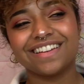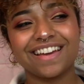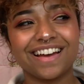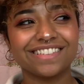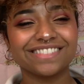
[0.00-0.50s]

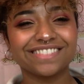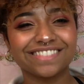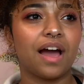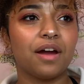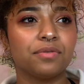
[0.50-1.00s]
Yeah.
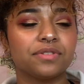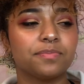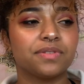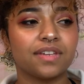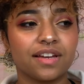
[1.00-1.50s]
I was
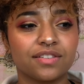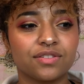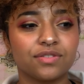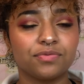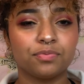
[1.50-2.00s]

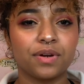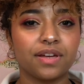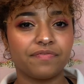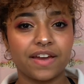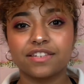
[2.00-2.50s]
obsessed
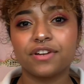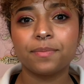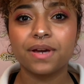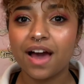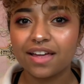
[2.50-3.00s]
with face
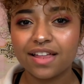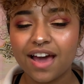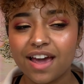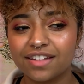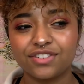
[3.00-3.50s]
framing
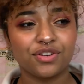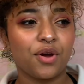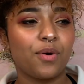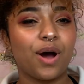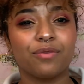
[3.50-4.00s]
highlights. You
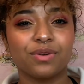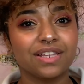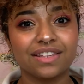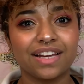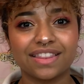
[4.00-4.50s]
know, I
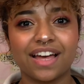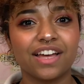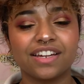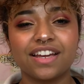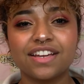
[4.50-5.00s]
really like
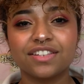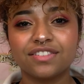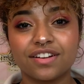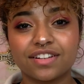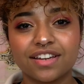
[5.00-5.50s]
that
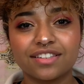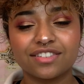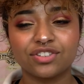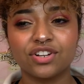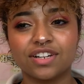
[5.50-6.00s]

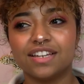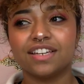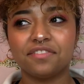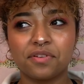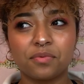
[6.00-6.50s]
sun-kissed look,
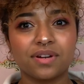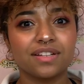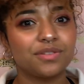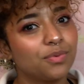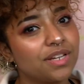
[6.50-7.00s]
even when
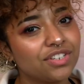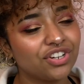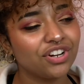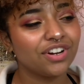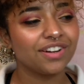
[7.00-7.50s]
it's
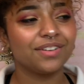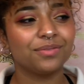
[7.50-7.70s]
winter,